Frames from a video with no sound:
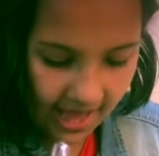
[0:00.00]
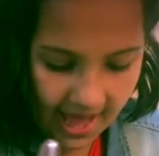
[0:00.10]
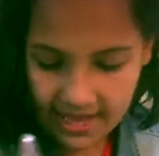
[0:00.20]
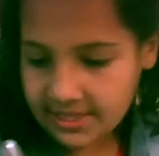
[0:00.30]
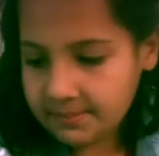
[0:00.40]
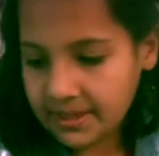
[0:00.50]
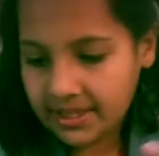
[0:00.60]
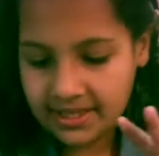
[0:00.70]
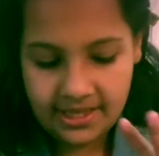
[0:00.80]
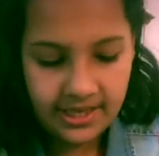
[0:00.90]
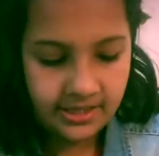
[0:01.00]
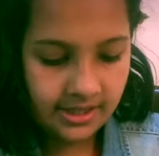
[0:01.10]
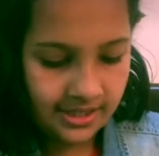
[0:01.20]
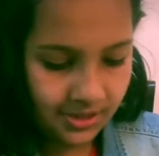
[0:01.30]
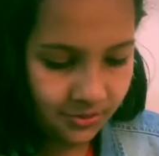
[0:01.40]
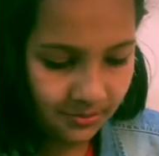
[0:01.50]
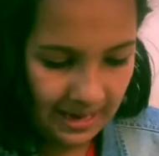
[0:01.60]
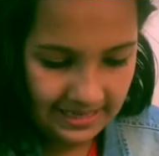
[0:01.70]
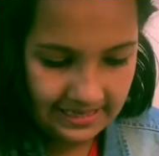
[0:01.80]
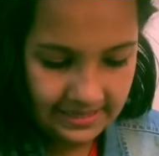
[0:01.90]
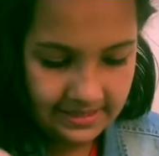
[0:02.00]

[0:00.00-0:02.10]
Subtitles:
as my cake is ready.